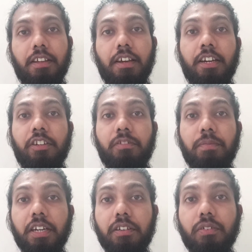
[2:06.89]
and
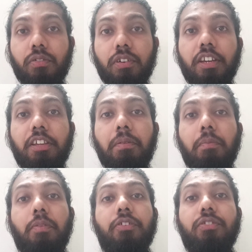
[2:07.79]
spread only
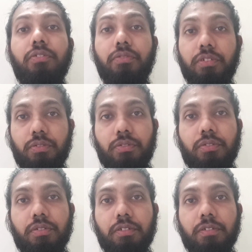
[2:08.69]
positive news,